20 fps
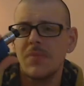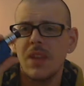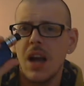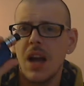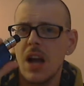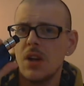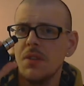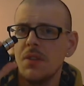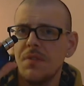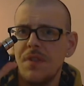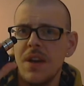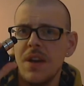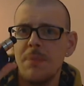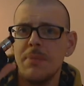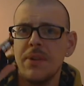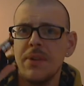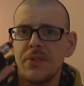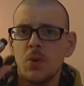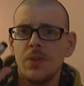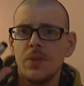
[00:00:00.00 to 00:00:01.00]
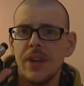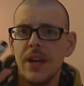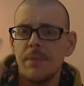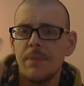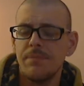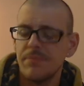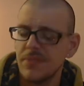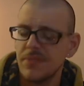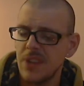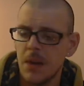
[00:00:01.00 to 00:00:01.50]
I could vape this all day.
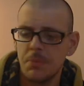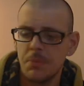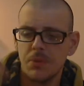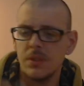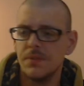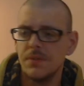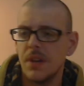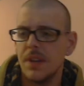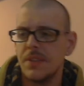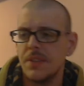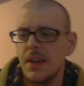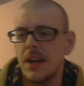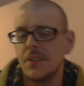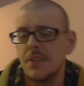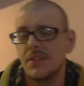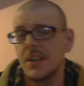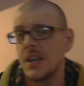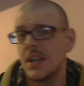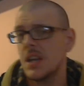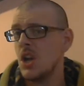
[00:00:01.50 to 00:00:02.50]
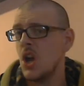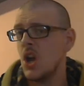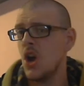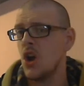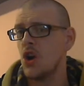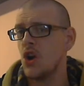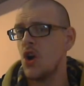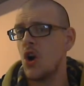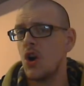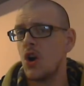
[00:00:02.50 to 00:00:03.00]
It's absolutely fantastic.
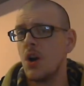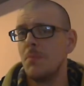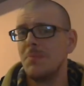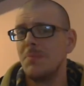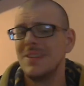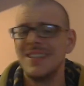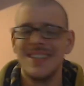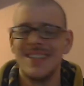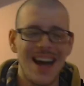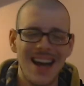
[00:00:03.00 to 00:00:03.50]
Can't complain.